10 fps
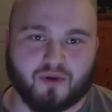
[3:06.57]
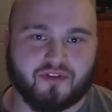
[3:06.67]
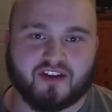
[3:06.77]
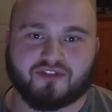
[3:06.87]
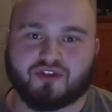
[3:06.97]

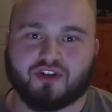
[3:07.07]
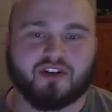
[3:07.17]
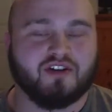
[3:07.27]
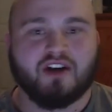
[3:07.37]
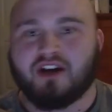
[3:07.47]
one thing's
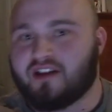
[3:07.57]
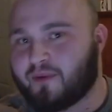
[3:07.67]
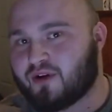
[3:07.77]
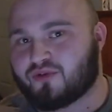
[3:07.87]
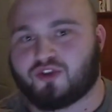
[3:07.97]
good and
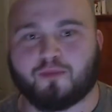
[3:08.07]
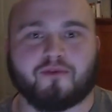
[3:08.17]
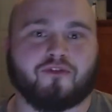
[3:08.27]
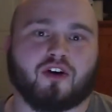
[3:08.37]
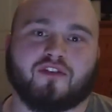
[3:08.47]
we go super far